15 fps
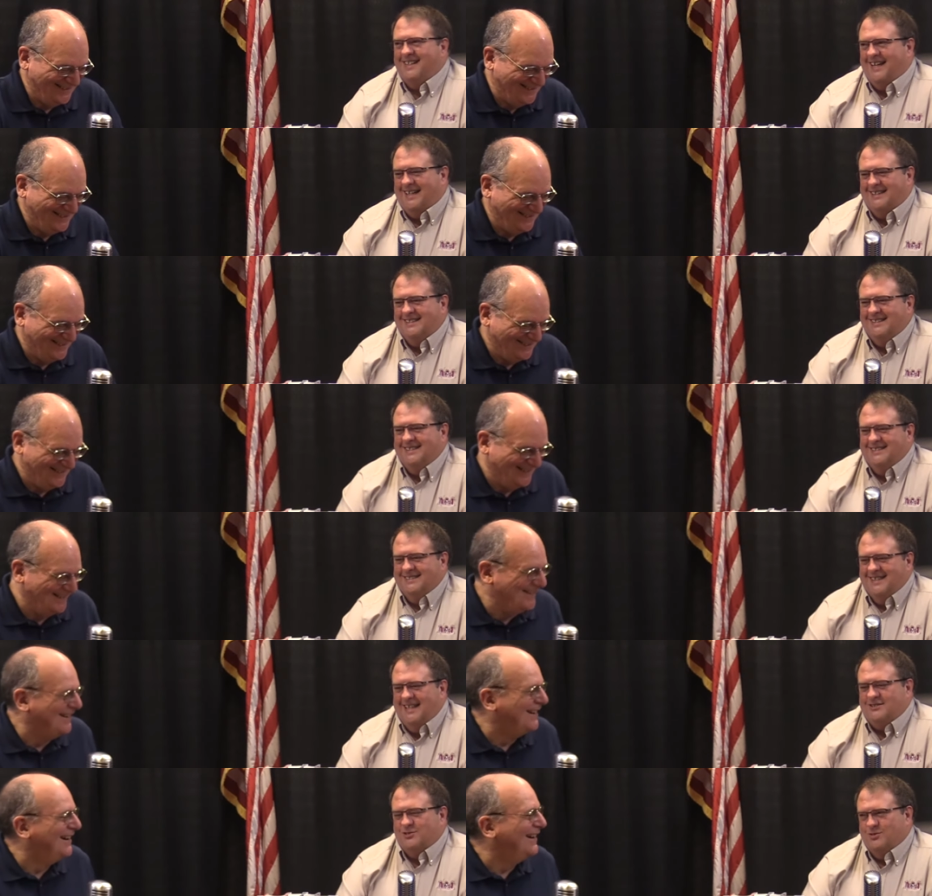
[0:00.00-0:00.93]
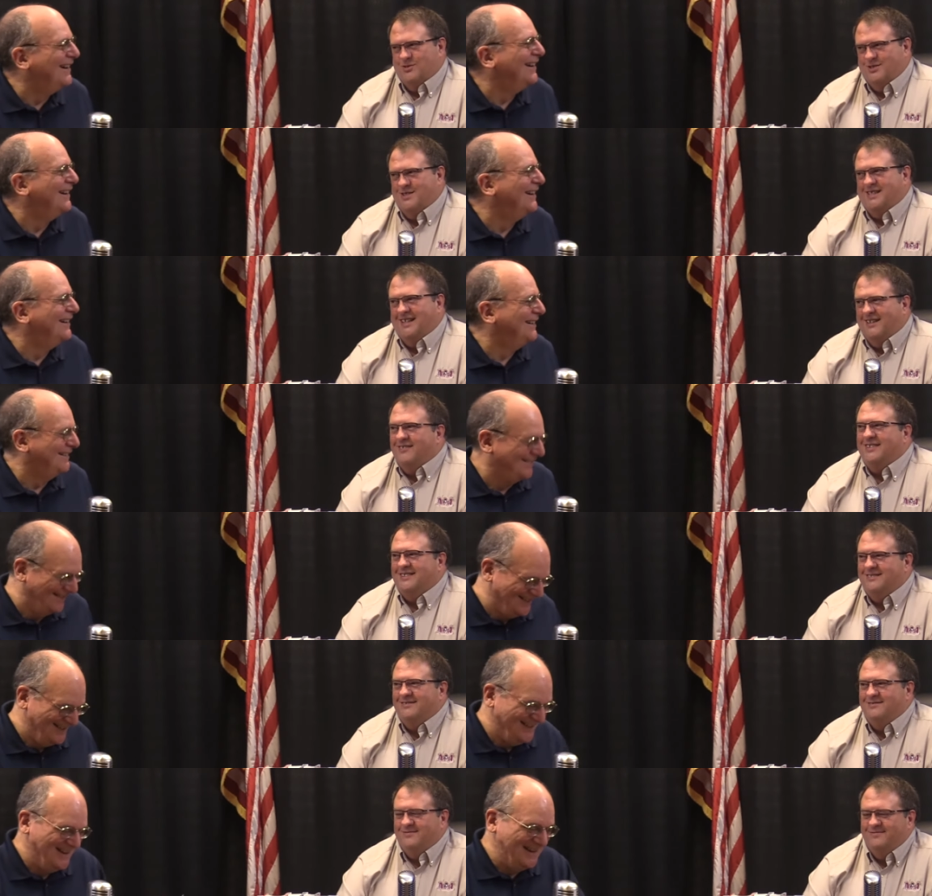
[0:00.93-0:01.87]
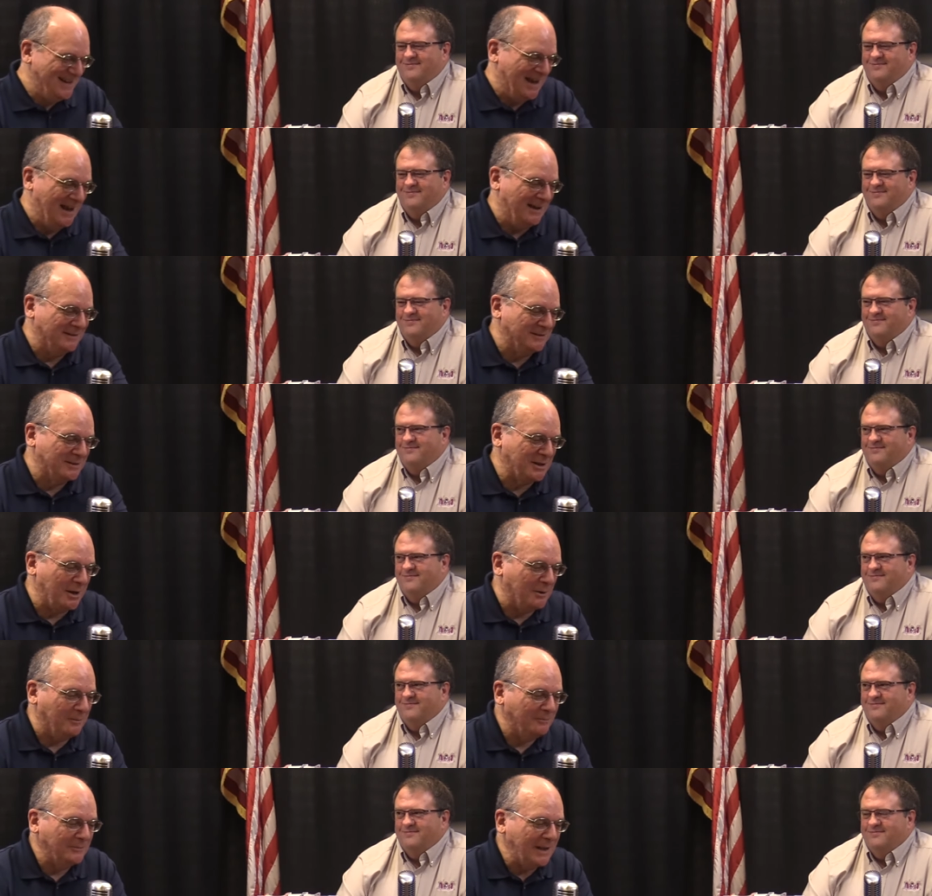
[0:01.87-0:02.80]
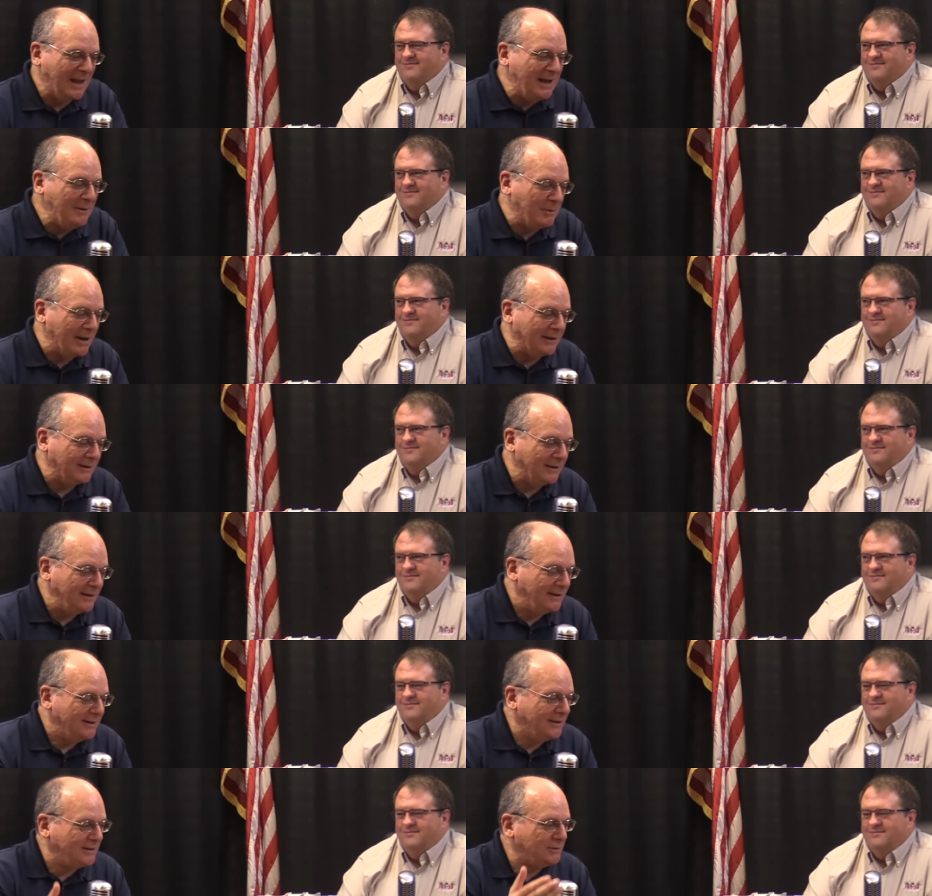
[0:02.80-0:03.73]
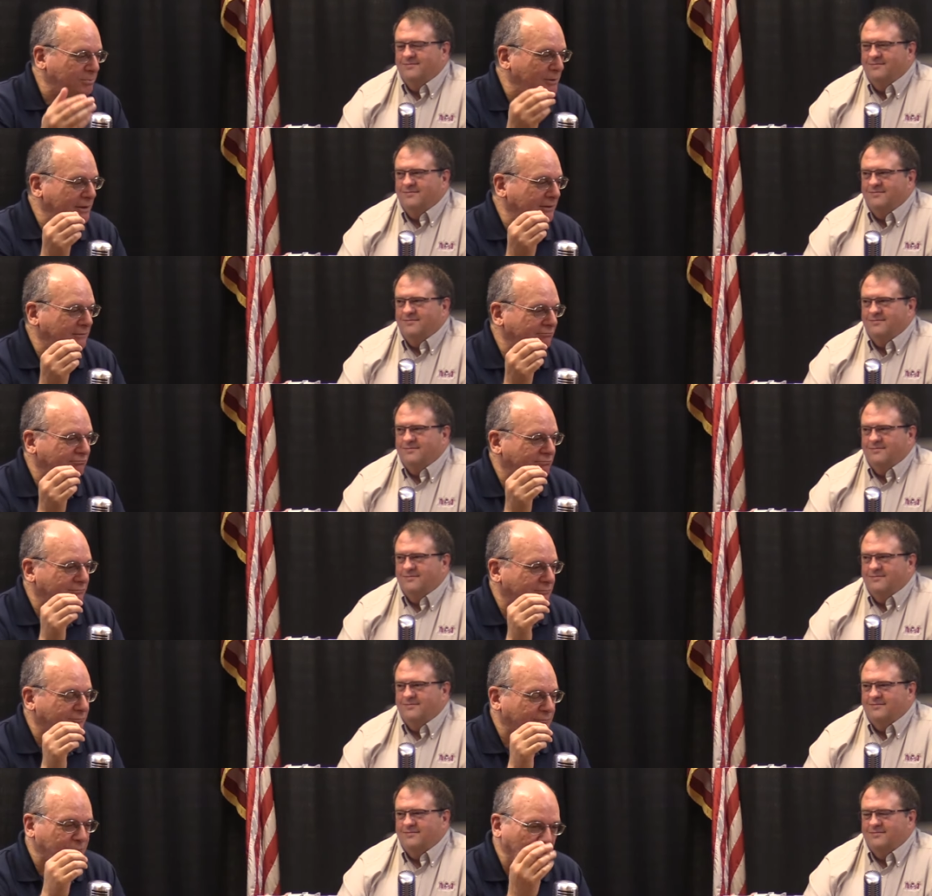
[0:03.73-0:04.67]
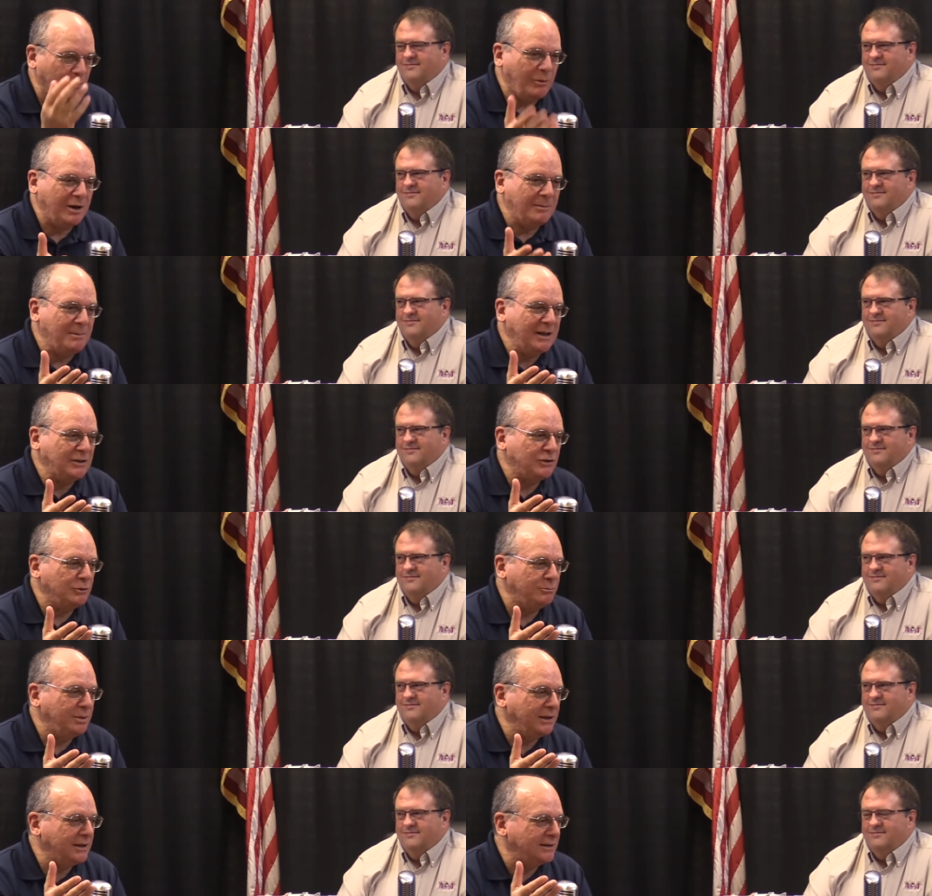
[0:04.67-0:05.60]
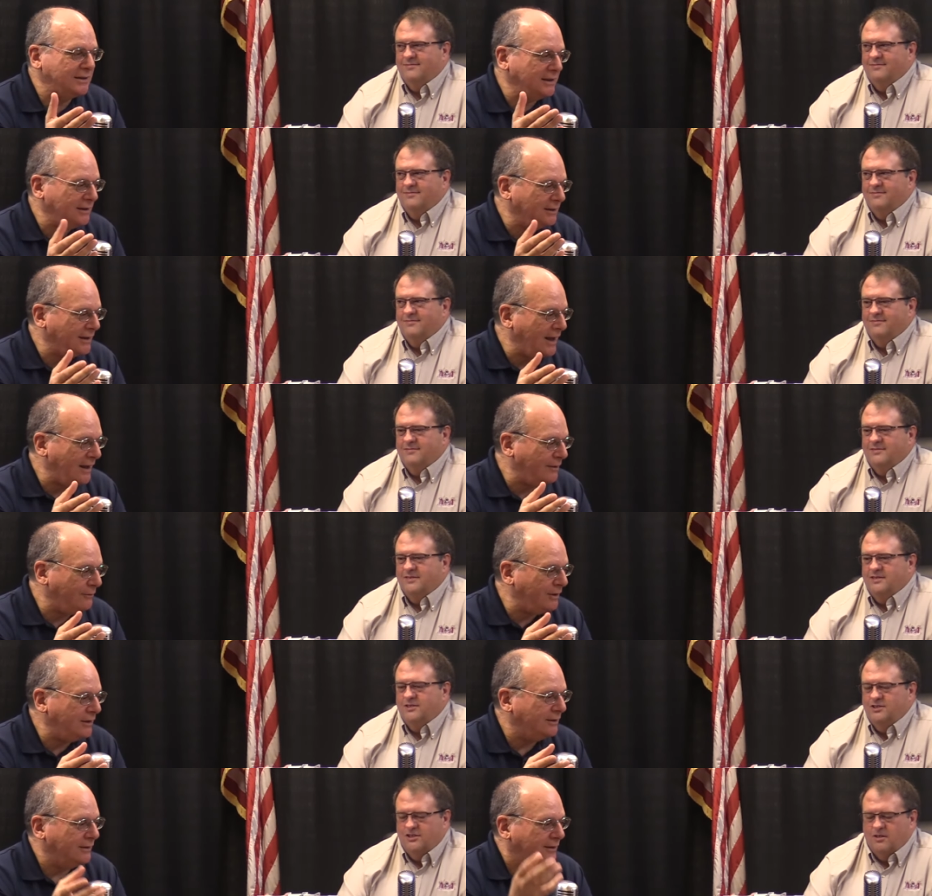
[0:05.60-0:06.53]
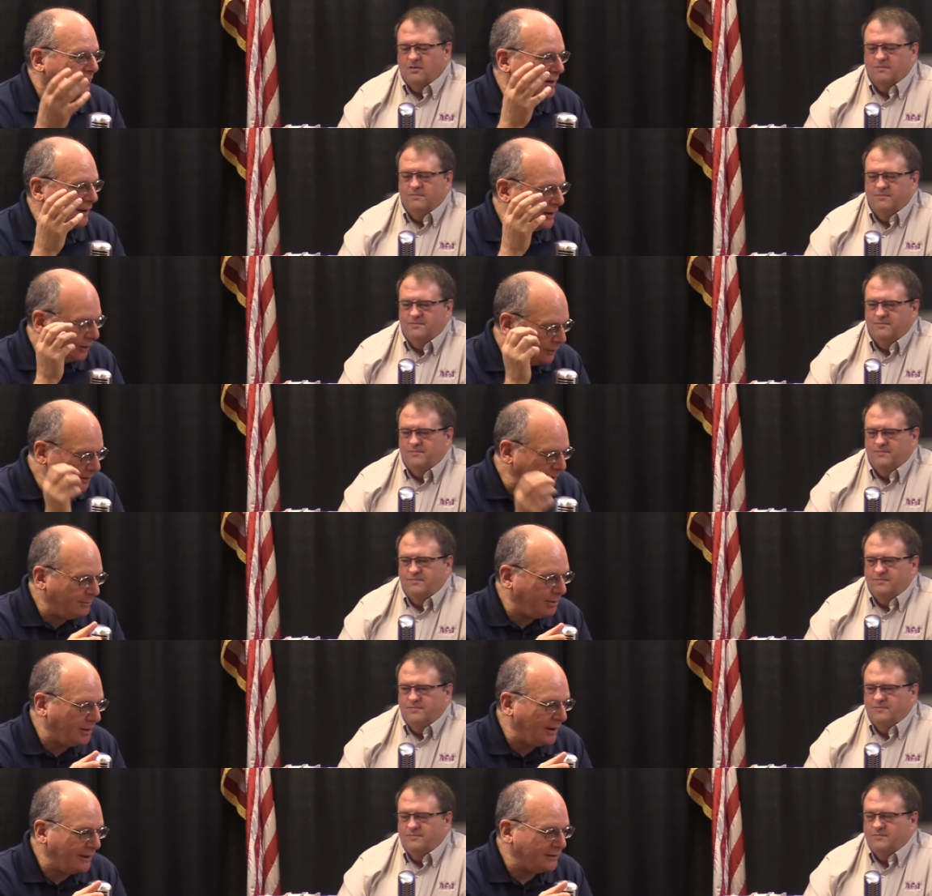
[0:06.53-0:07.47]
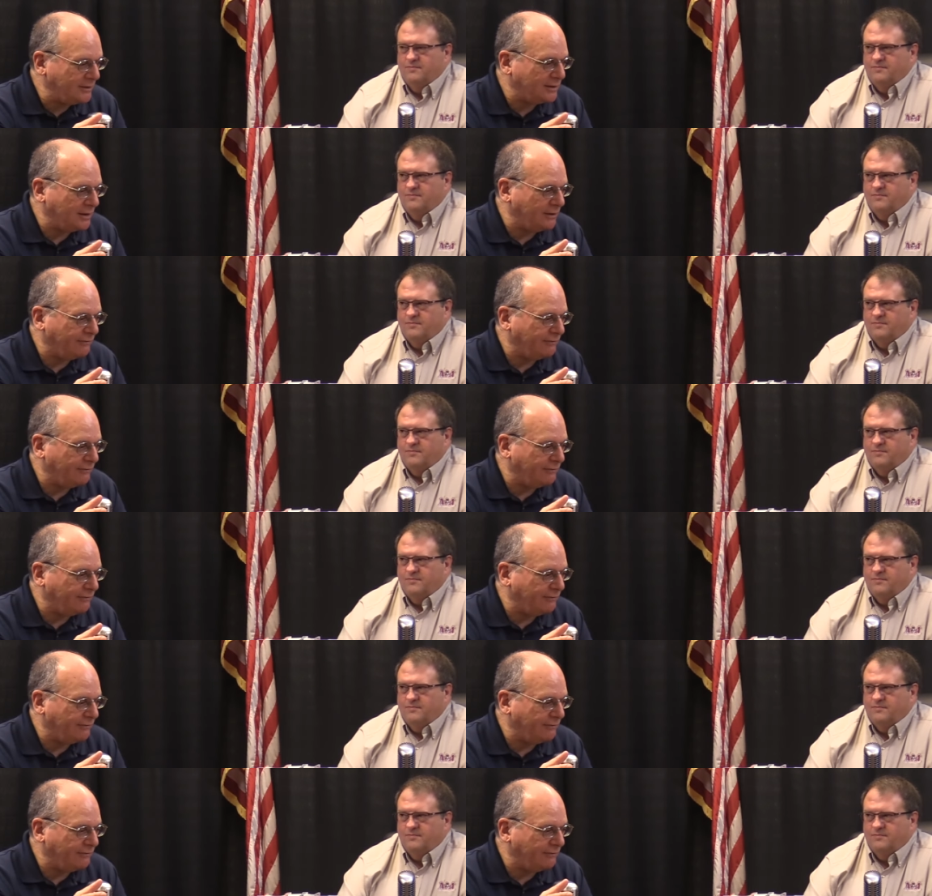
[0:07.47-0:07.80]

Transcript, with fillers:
Speaker 1: yeah, that sort of stuff.
Speaker 2: Yeah. So anyway, this one don't want to make too big a deal out of it. Sure. It only applies to the